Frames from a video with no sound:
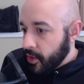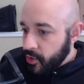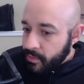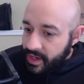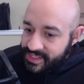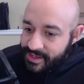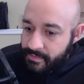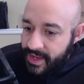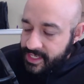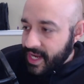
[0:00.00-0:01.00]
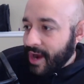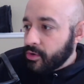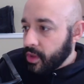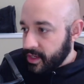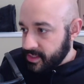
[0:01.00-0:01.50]
You must submit to
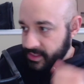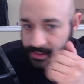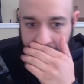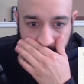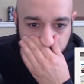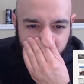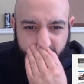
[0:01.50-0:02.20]
our law system